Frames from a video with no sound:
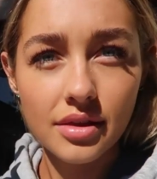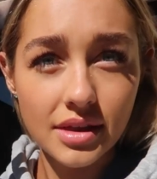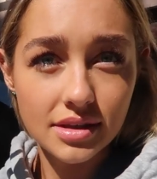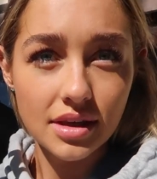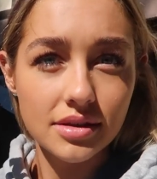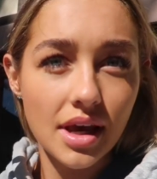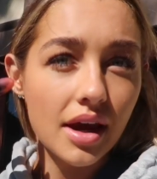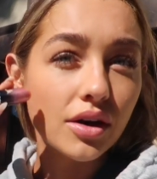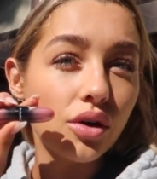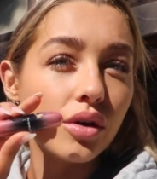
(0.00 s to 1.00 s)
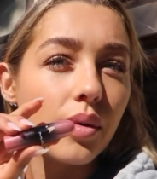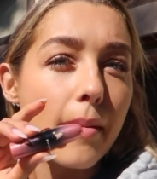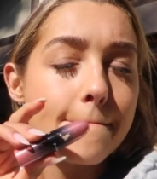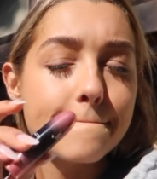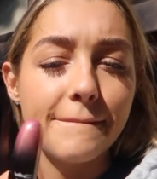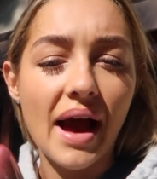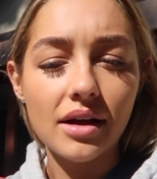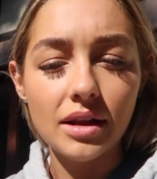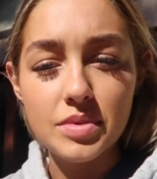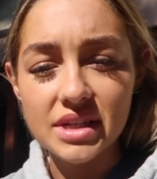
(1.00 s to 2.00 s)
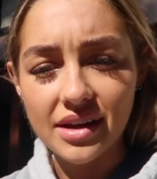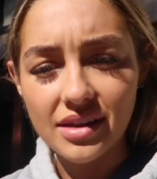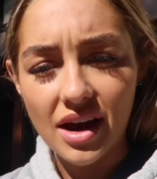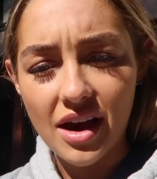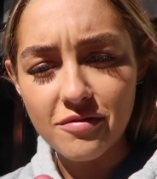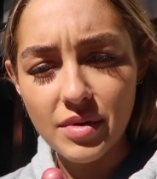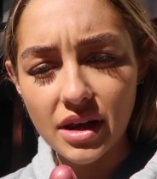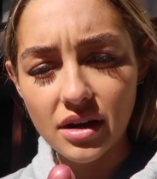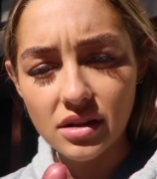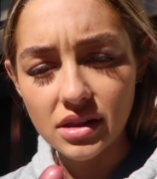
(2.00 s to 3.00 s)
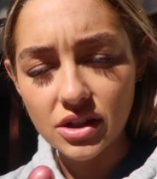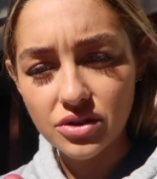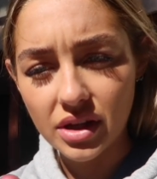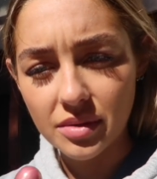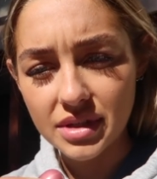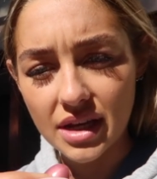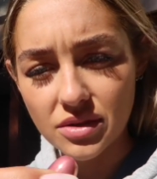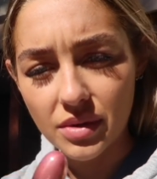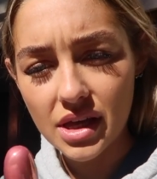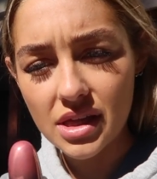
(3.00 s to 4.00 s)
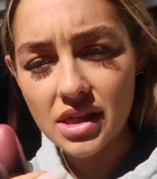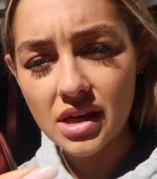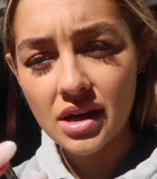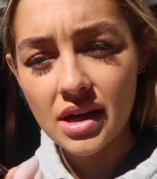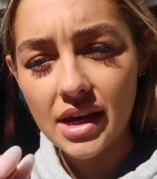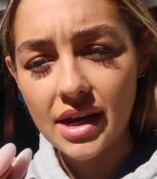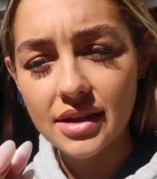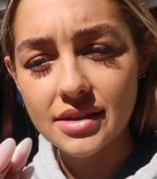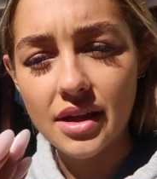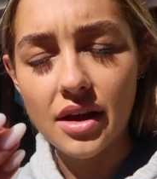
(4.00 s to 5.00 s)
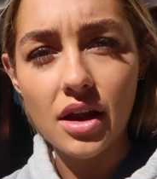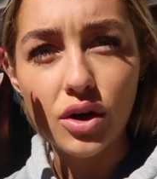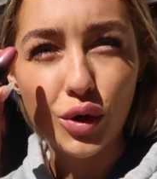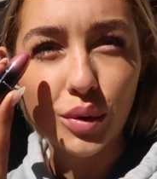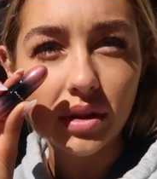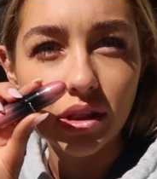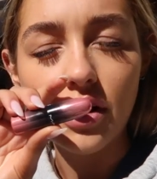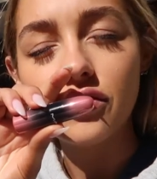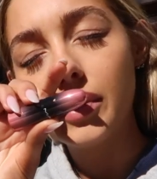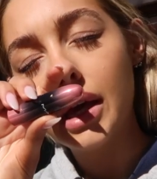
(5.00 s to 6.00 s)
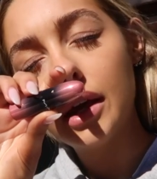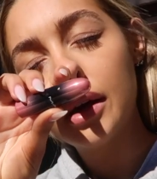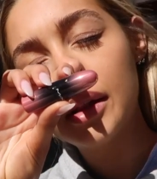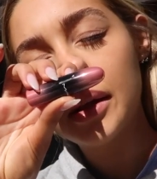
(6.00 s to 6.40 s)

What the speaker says: This is a new MAC lipstick that I have been literally obsessed with. It is their new Love Me